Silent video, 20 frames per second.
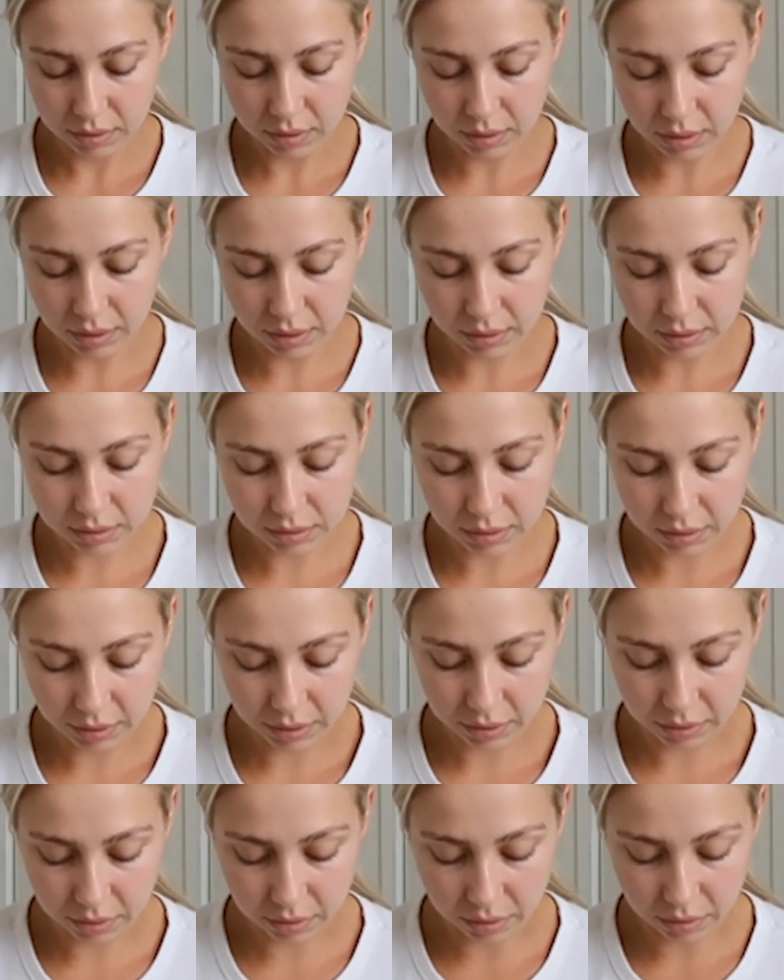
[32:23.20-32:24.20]
that
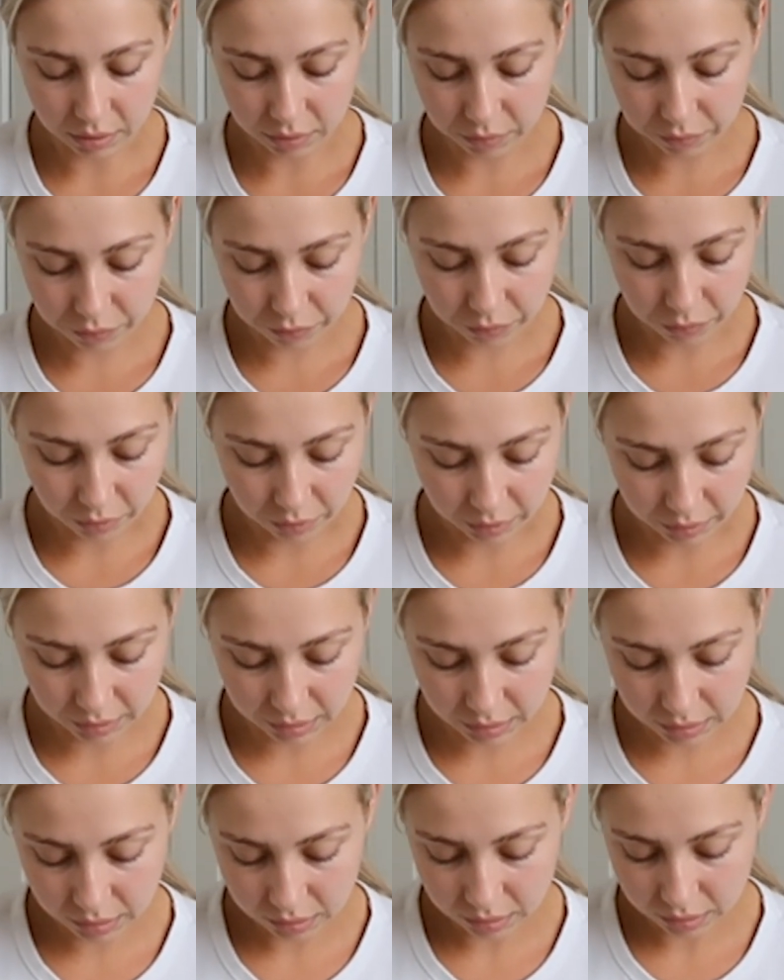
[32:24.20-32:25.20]
I got for